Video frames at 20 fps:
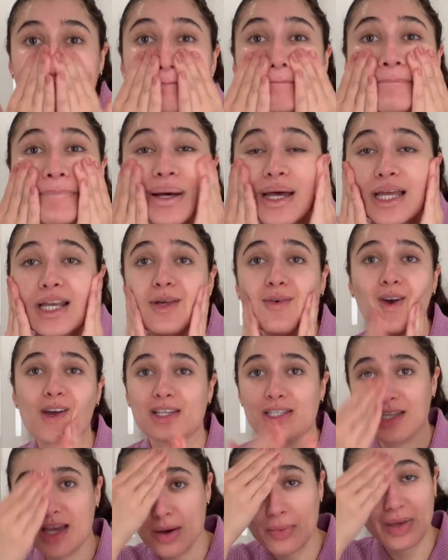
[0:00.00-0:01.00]
But
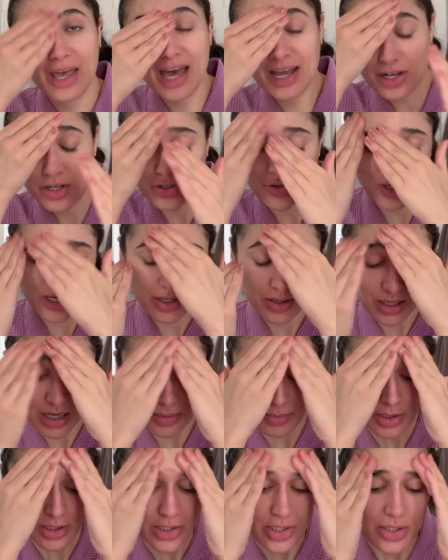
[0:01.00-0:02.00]
anyways, yeah, we had a trainer
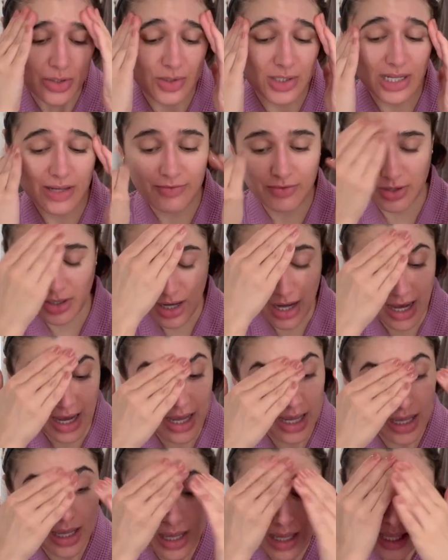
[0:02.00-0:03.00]
come on Tuesday for
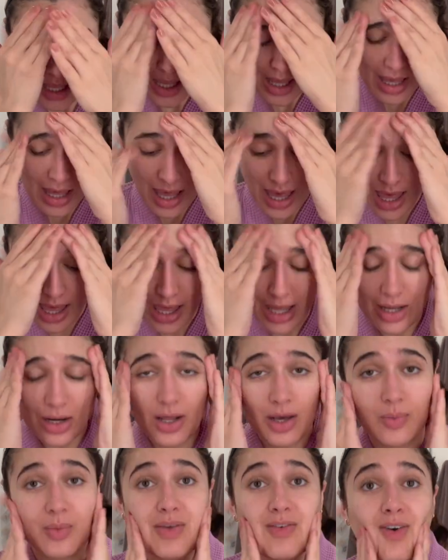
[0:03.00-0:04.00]
Kai
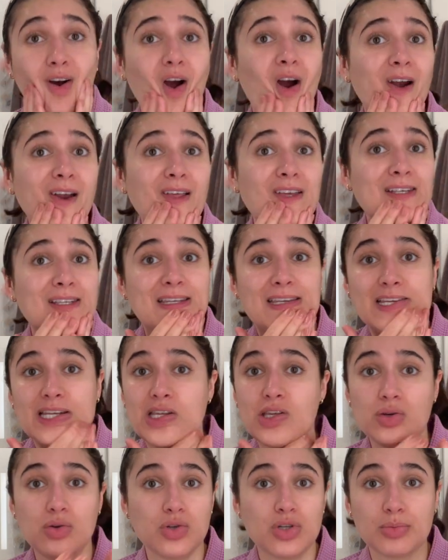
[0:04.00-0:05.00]
and we've already seen
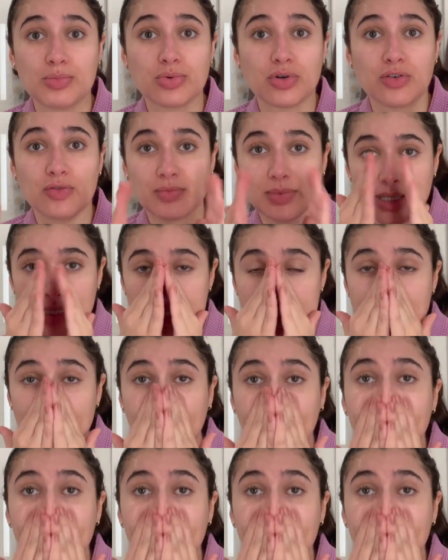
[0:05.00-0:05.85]
huge improvements.